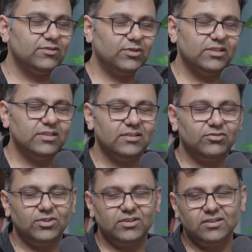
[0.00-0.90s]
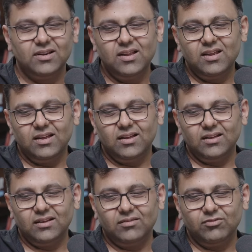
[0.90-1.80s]
is for the for
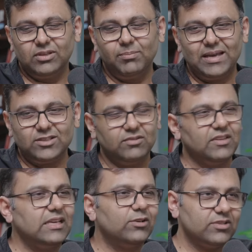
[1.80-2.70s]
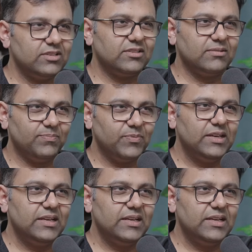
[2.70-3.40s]
uh, for the best of the ecosystem.